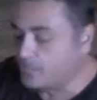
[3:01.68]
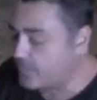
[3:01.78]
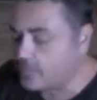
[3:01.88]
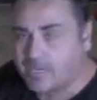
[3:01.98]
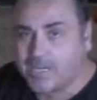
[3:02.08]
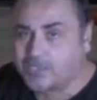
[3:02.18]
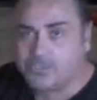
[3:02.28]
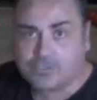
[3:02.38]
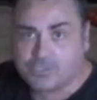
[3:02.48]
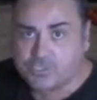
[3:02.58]
bit. I
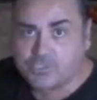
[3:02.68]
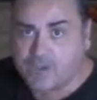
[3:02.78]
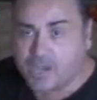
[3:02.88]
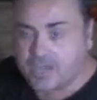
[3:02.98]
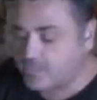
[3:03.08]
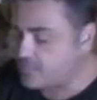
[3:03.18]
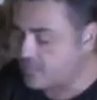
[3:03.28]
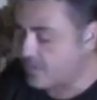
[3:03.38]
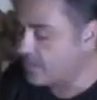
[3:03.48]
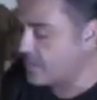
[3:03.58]
just use it dry, it's
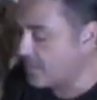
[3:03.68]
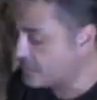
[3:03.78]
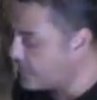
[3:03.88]
entirely up to